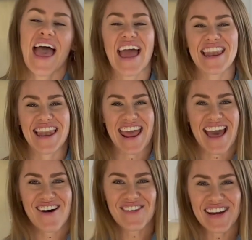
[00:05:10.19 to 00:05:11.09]
And
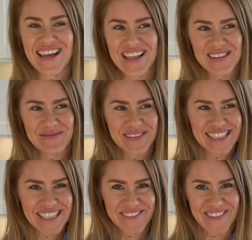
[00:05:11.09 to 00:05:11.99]
now comes
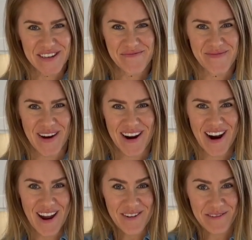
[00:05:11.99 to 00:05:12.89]
the fun part.
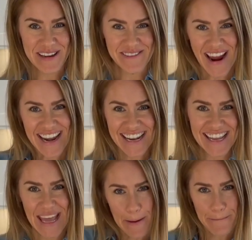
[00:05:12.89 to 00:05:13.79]
Are we ready to
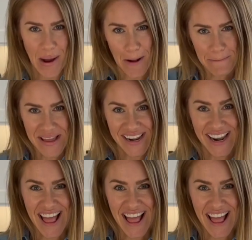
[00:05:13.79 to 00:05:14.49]
get popping?